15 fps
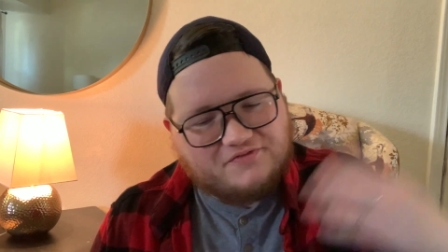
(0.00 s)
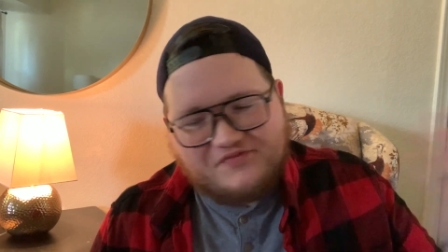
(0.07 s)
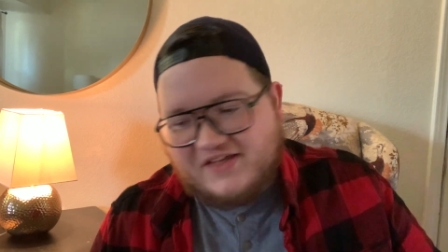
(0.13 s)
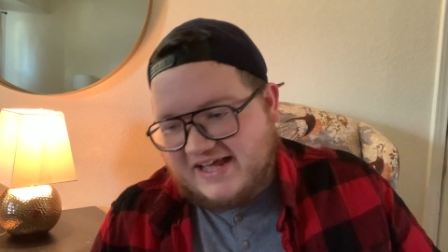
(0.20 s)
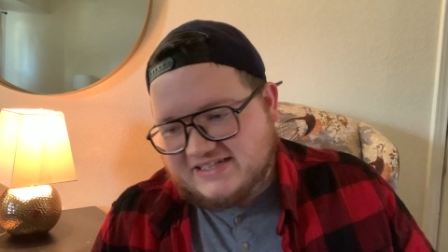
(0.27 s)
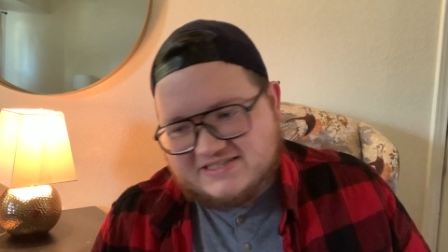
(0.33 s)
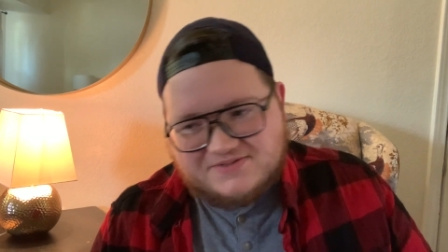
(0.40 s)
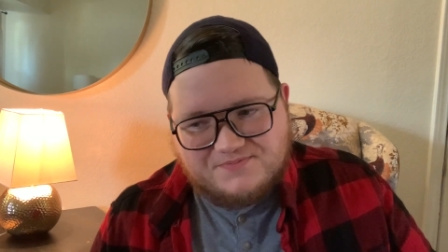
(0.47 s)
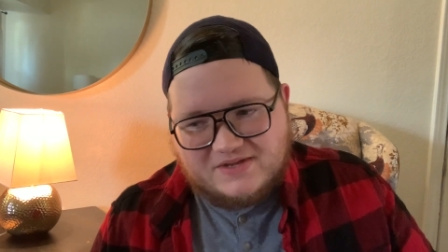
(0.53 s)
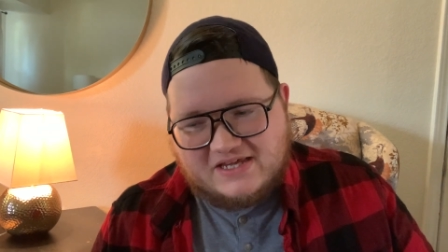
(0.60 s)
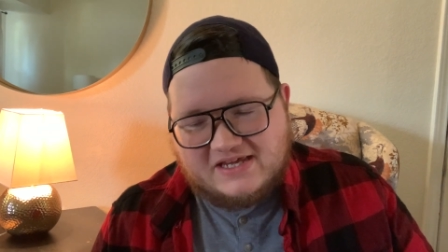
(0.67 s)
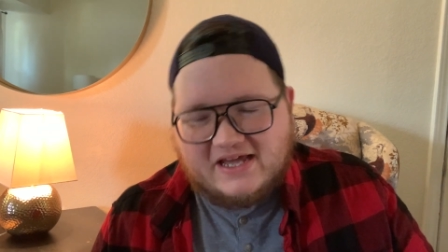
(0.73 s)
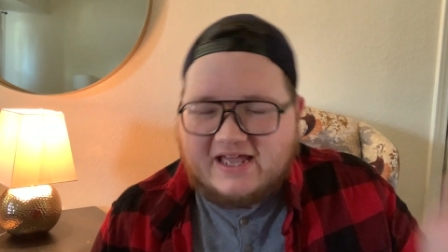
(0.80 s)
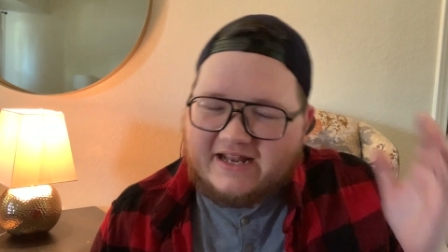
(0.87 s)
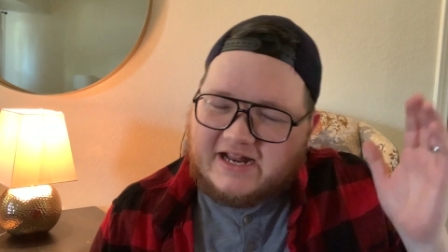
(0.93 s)
That's
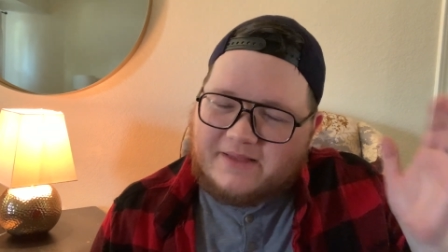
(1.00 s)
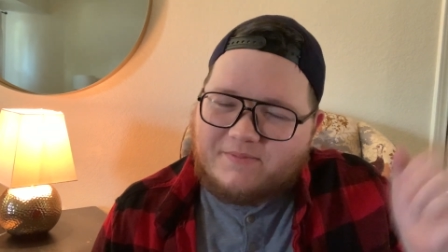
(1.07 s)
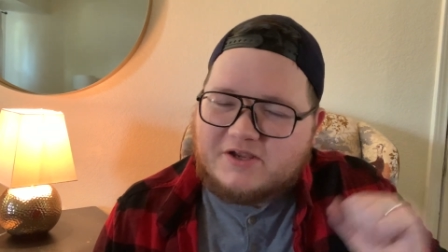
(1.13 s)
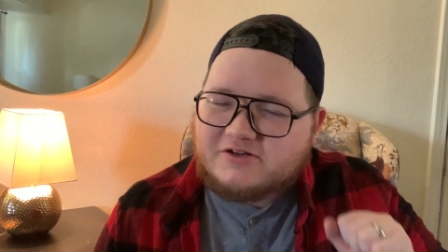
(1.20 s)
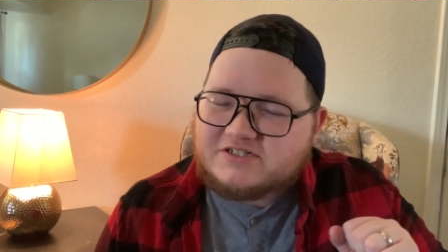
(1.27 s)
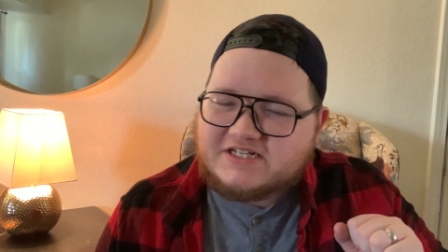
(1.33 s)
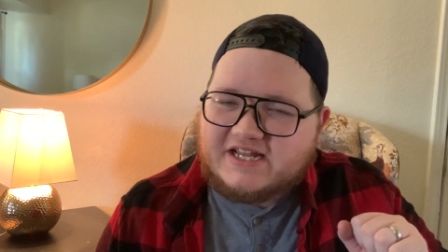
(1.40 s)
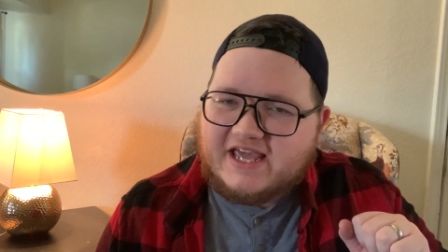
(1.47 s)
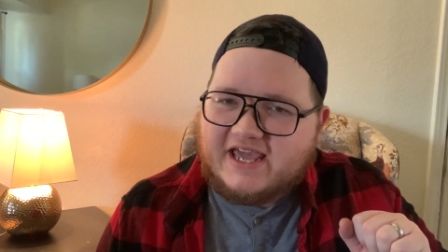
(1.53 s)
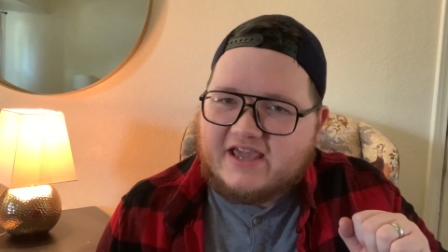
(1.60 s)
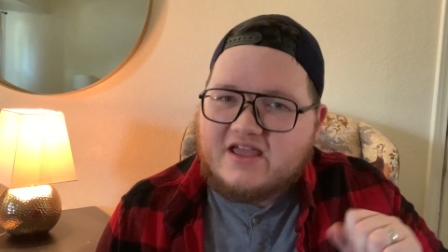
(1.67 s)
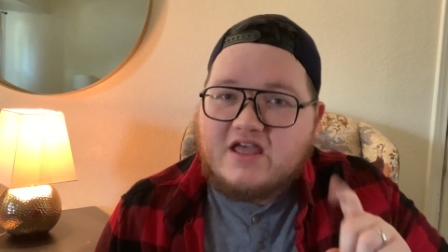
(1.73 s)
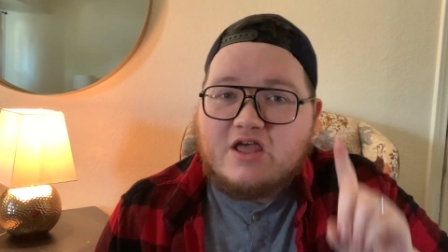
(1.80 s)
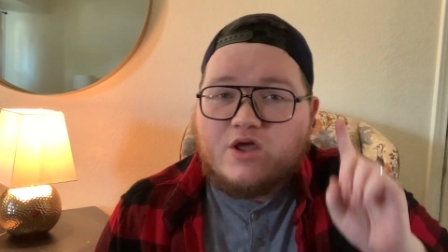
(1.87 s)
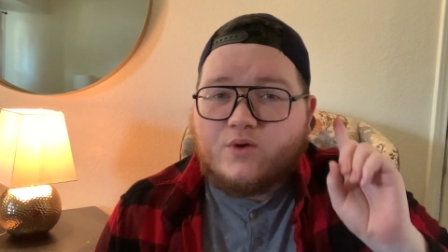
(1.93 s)
me, and I'm here today
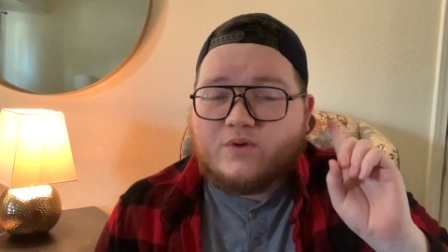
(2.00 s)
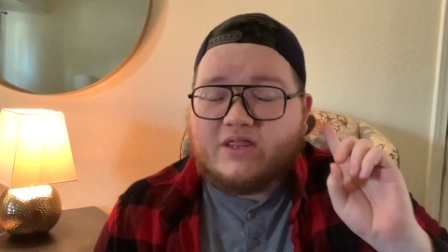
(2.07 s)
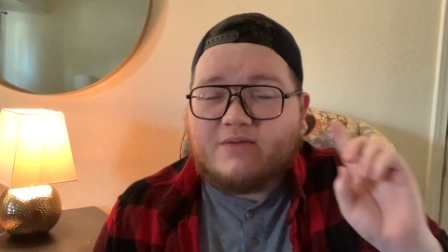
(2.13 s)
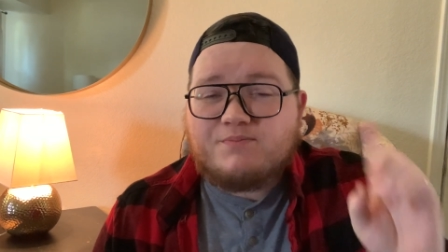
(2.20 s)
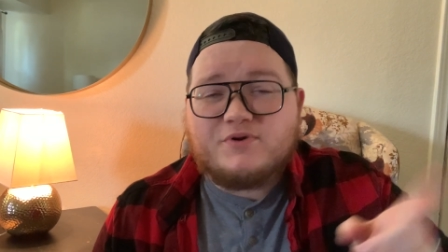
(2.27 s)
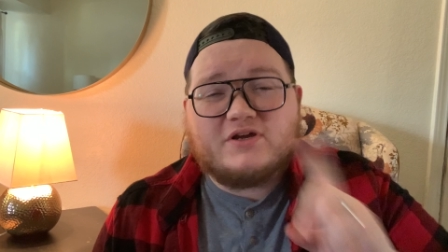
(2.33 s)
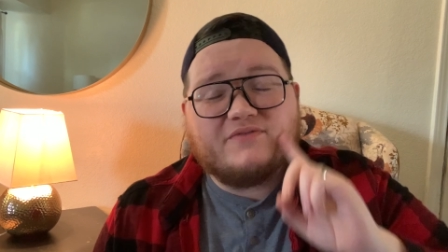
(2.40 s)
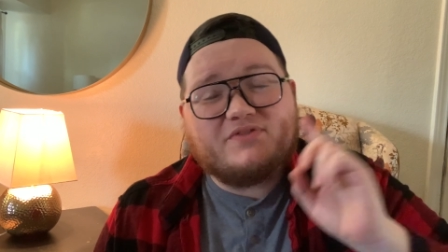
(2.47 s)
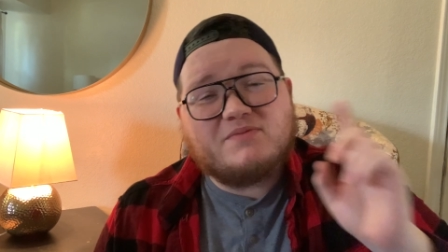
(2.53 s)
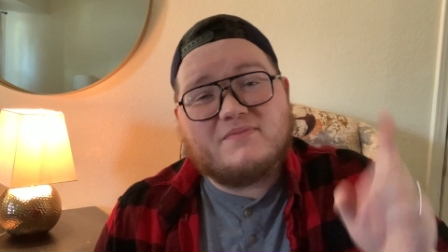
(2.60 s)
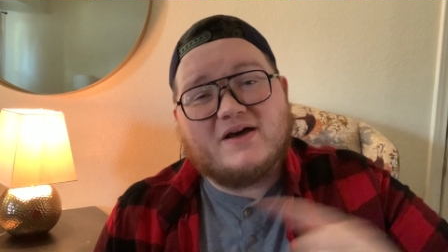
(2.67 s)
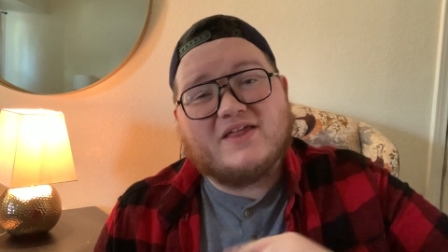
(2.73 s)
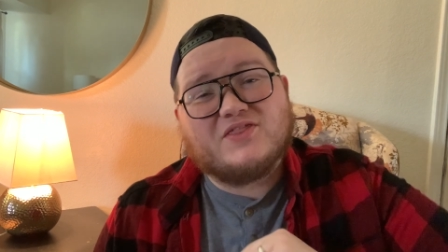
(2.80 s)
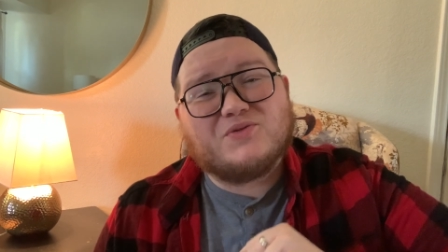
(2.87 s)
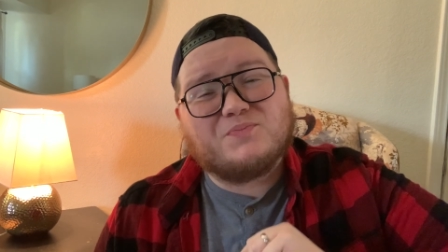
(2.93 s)
with a Book of the
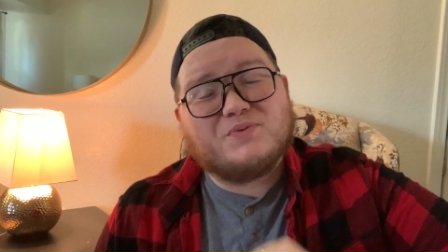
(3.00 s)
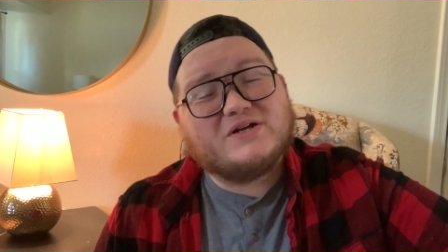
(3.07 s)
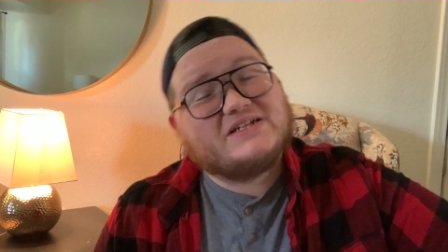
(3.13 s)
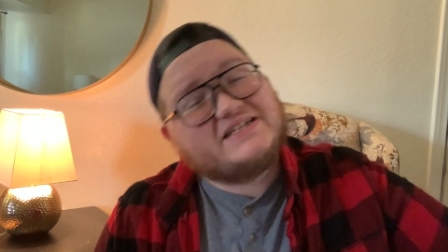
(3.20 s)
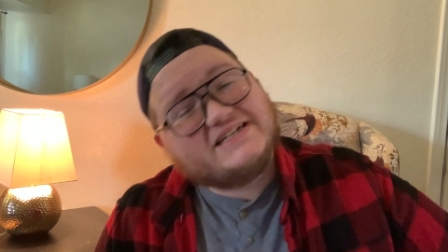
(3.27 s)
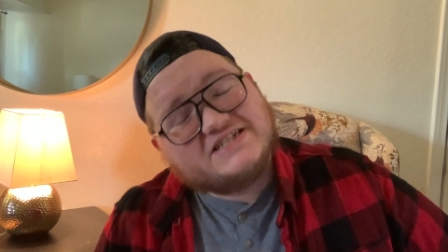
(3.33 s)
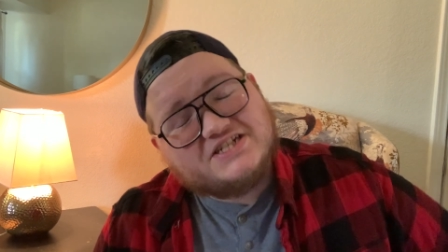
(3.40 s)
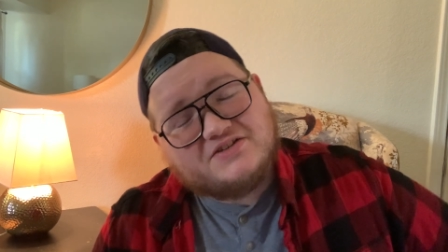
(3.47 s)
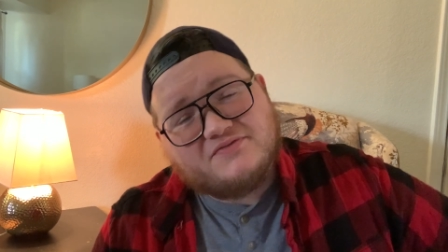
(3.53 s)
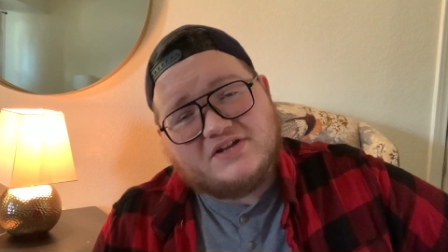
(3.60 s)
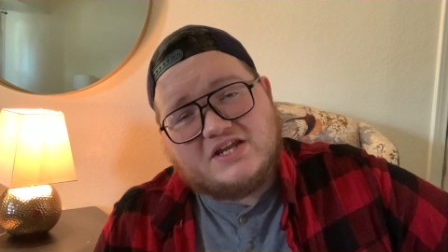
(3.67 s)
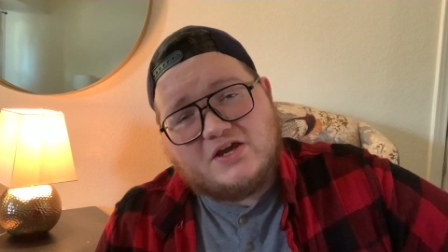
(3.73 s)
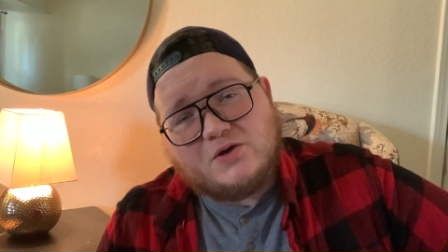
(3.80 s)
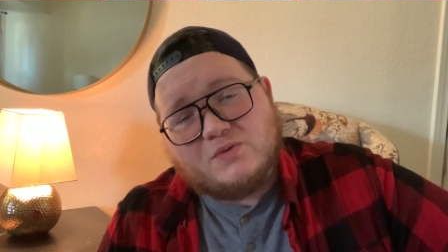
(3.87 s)
Month prediction video,